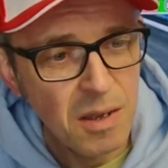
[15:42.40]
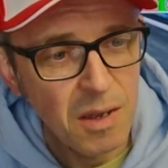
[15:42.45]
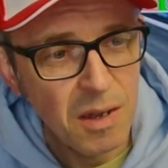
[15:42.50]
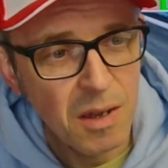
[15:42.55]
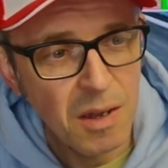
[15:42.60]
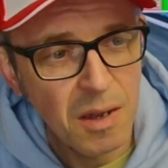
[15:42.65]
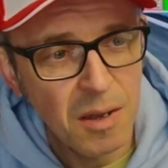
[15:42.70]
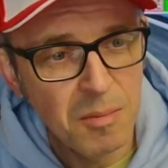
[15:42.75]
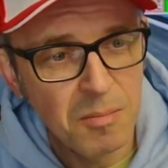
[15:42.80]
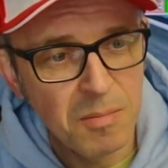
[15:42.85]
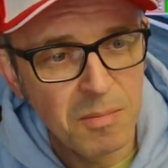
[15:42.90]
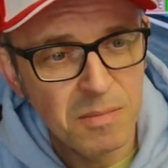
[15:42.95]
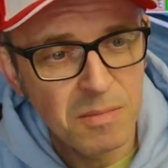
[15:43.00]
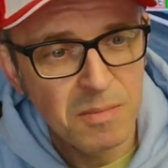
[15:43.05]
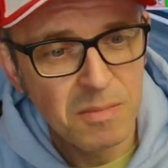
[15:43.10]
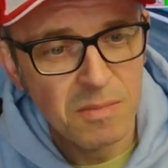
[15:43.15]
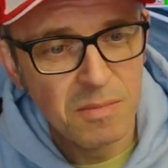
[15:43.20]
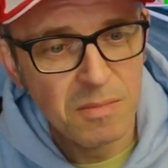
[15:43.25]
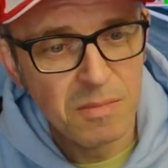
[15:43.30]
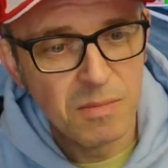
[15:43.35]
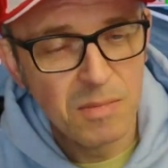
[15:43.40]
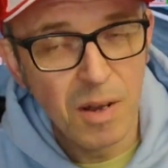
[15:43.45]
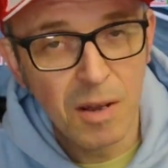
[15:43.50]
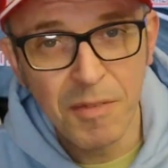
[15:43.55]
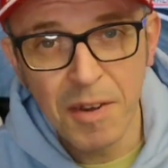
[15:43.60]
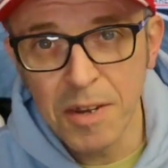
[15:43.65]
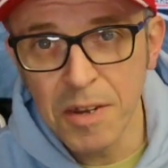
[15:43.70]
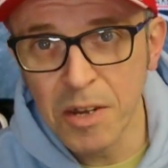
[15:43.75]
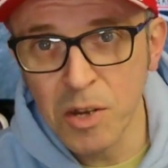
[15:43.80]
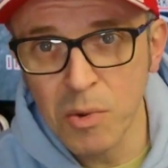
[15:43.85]
I've
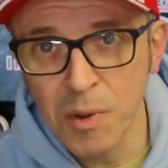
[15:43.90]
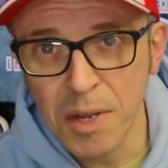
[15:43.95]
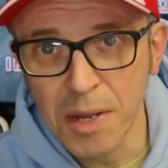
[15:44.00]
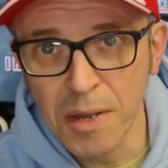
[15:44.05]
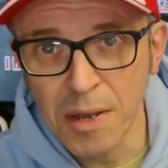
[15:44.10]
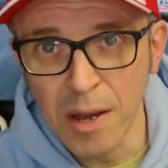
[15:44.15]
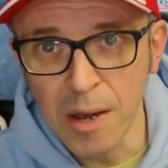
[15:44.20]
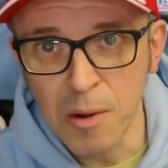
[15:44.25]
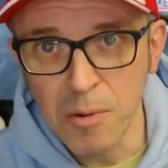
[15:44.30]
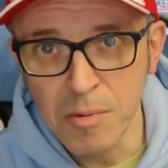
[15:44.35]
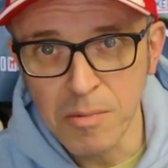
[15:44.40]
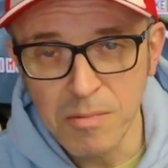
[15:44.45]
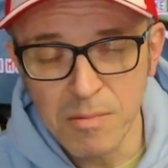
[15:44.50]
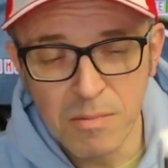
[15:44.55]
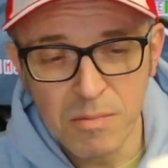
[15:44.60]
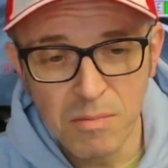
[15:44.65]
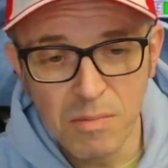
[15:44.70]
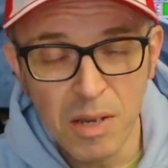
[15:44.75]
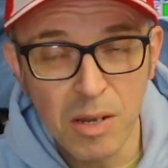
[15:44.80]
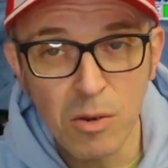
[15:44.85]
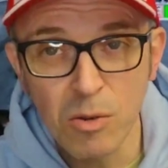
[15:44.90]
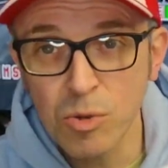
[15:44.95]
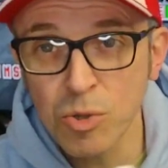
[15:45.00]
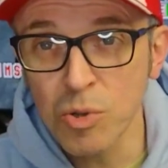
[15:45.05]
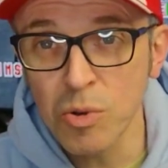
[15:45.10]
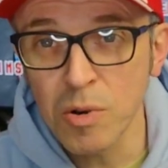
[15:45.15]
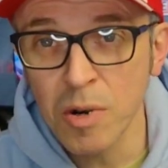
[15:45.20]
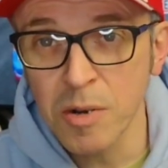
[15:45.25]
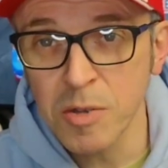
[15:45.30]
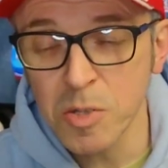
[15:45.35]
had a quick go. It looks
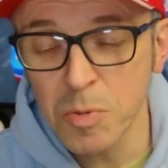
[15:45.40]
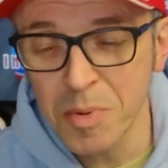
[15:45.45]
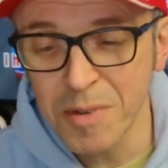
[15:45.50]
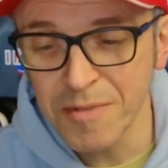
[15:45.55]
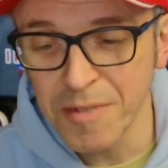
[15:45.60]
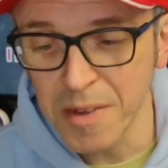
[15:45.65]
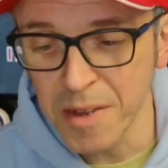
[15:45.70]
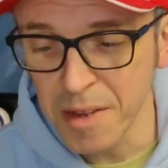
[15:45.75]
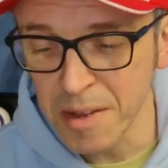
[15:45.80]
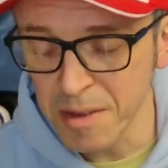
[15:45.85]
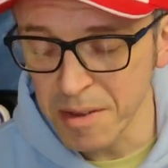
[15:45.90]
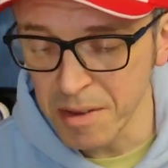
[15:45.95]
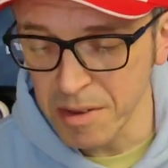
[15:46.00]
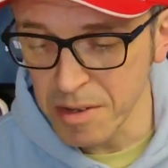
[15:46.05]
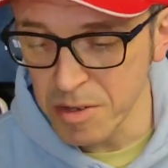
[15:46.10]
alright, to be fair.